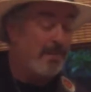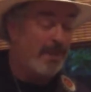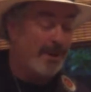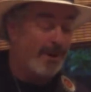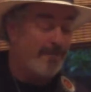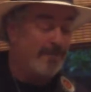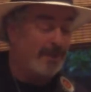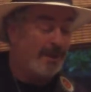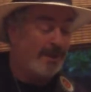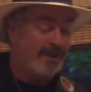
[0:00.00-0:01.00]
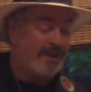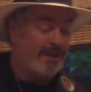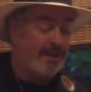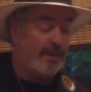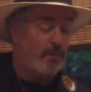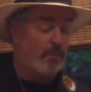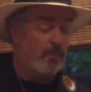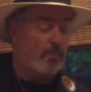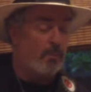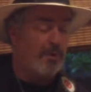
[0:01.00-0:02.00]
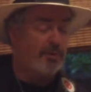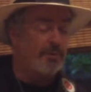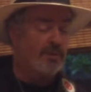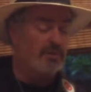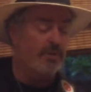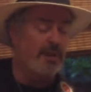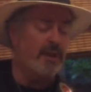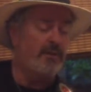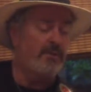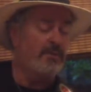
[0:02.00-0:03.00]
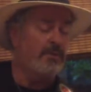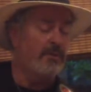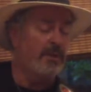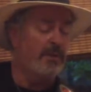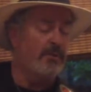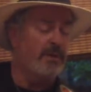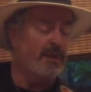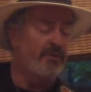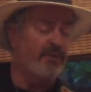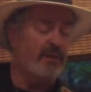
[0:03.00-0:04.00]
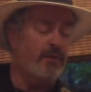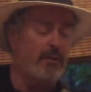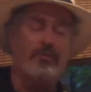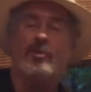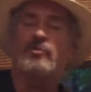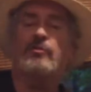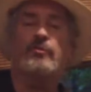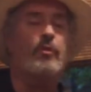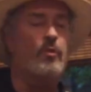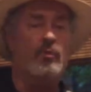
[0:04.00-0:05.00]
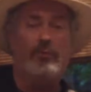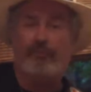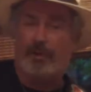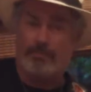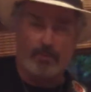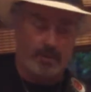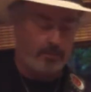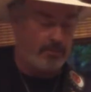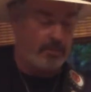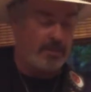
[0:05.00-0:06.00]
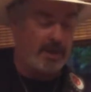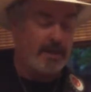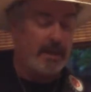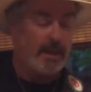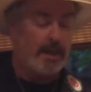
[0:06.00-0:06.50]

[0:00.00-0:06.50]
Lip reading: But what you're doing is you're laying your index finger across the whole fretboard, okay?